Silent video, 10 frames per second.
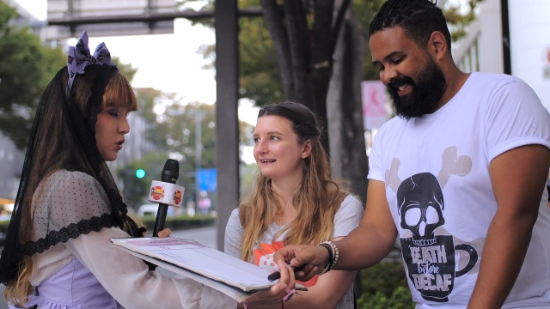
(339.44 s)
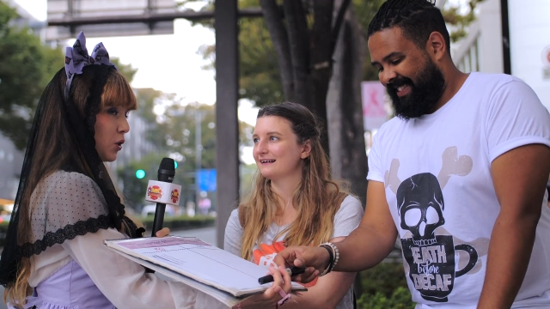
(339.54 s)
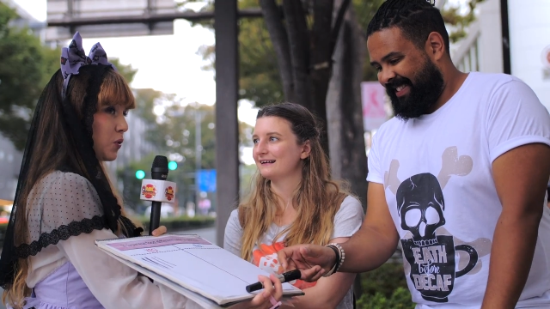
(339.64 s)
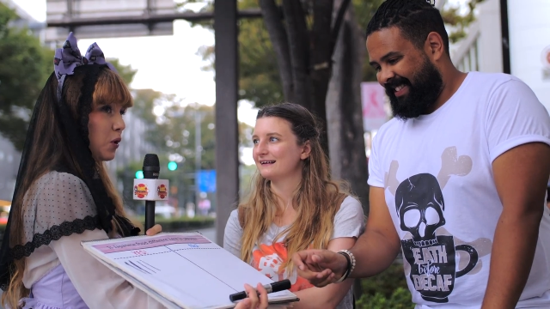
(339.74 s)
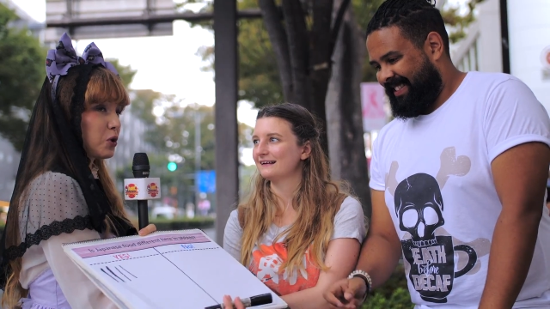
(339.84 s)

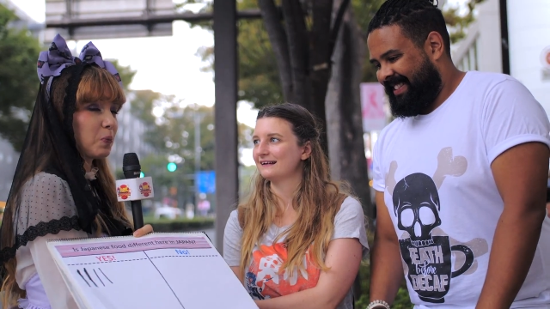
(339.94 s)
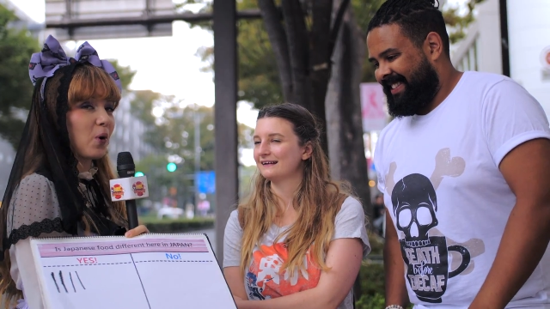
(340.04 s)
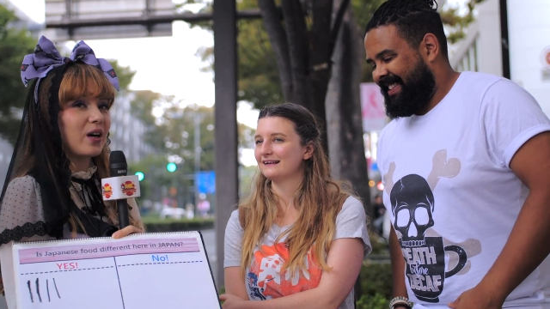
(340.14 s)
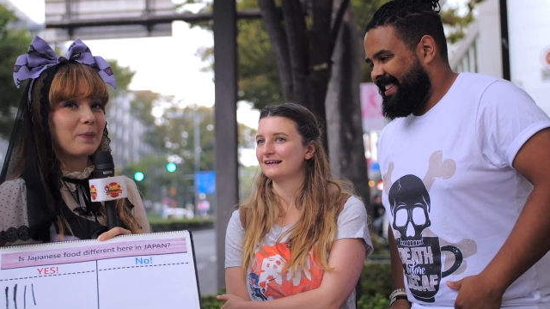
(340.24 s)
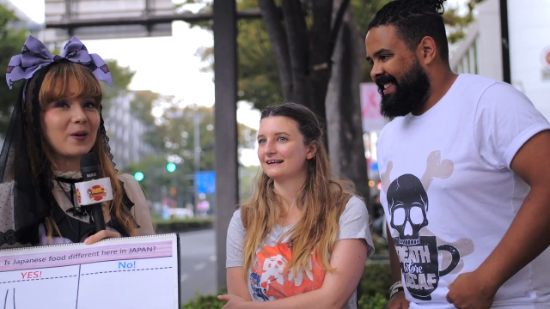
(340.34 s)
Speaker 1: So there's
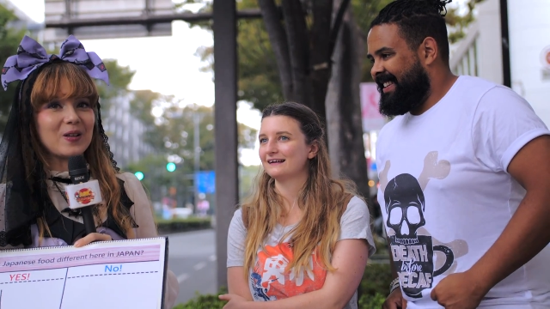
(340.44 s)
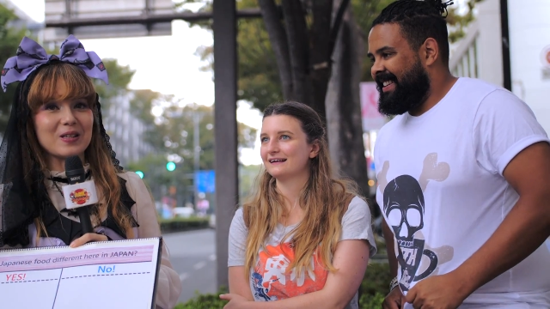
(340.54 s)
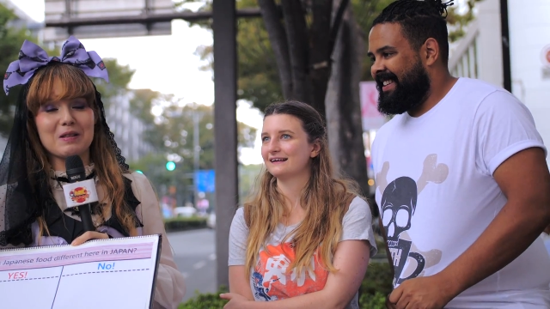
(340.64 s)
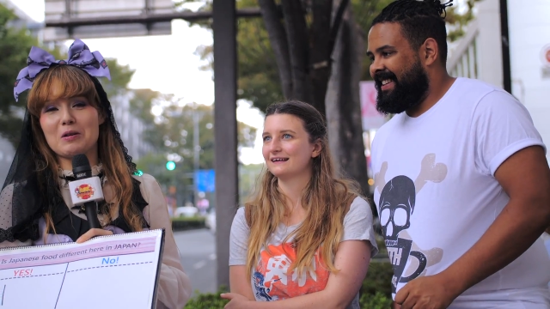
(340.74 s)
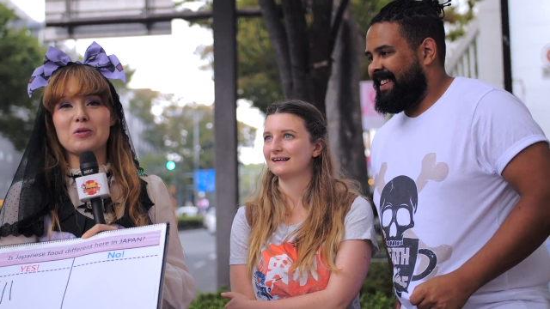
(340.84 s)
pork
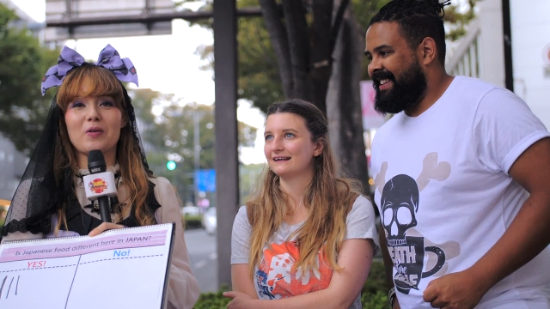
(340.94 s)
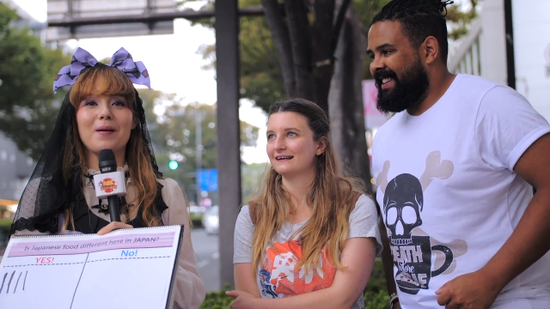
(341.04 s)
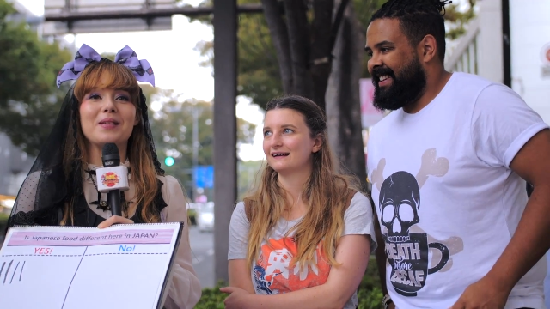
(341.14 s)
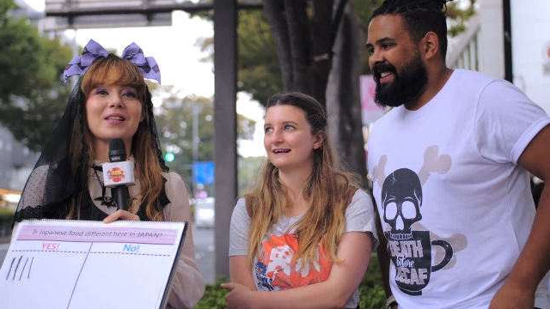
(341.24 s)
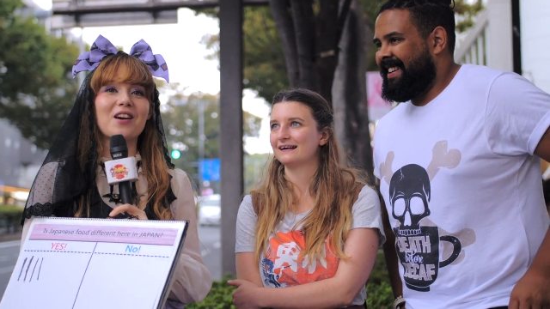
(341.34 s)
buns and there's
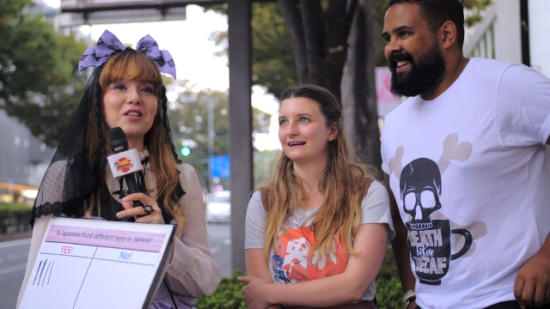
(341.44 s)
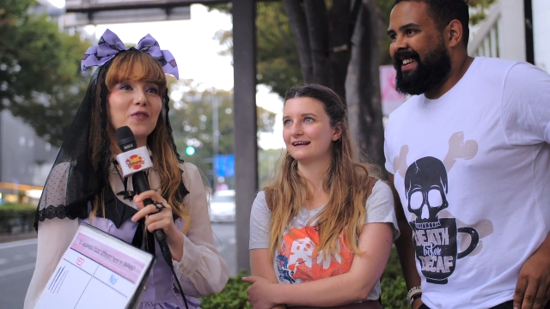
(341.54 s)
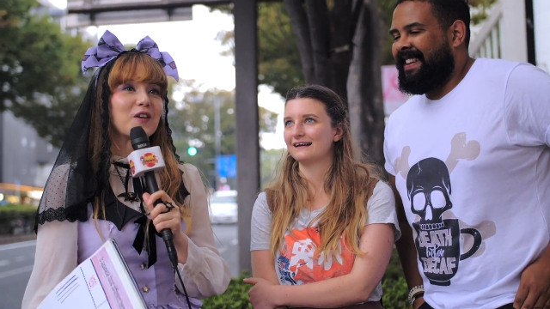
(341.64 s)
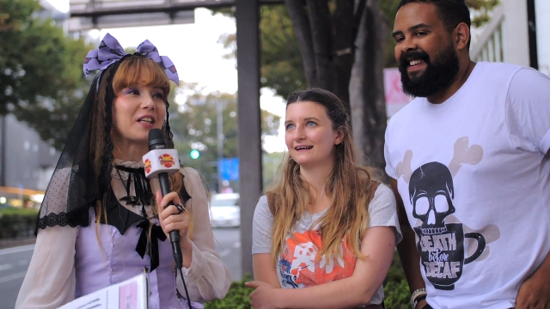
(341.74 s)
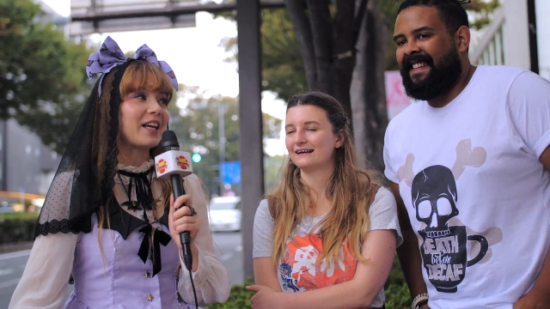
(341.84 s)
ramens are
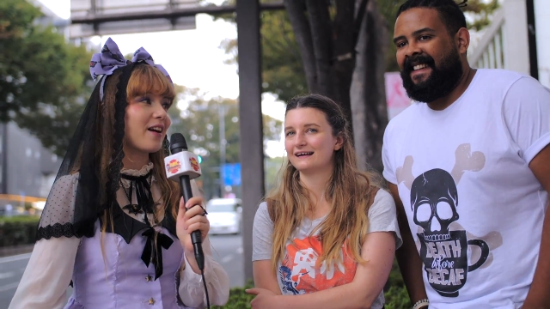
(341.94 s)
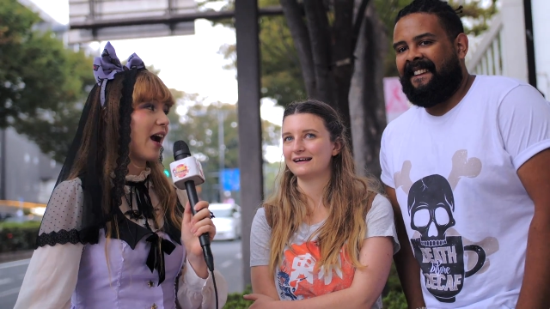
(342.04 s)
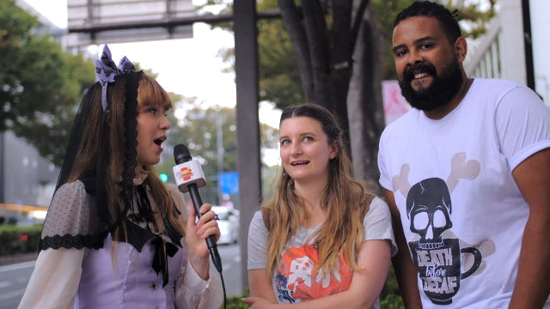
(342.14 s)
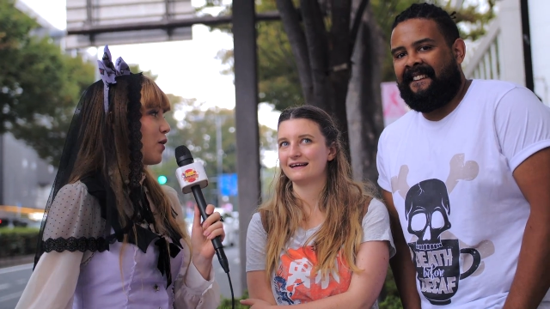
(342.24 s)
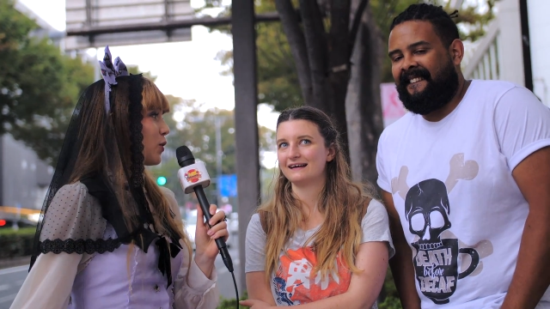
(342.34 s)
different here.
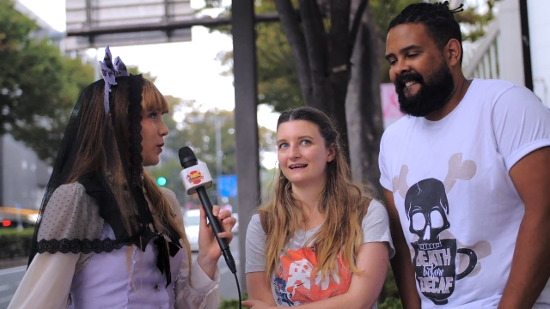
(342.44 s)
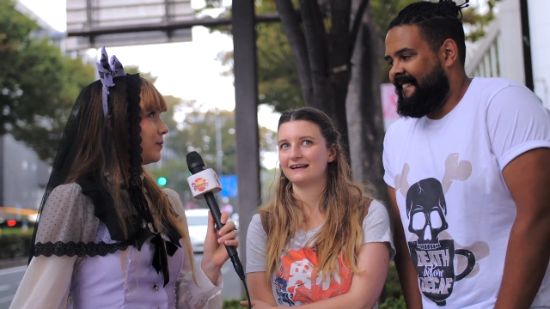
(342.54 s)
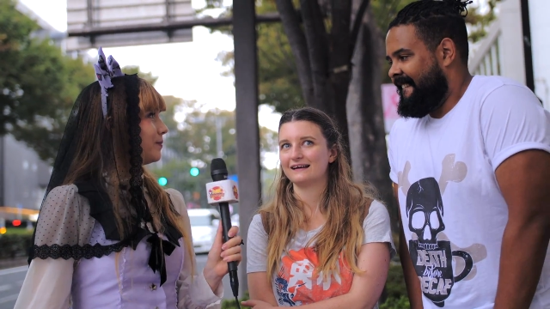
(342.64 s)
How?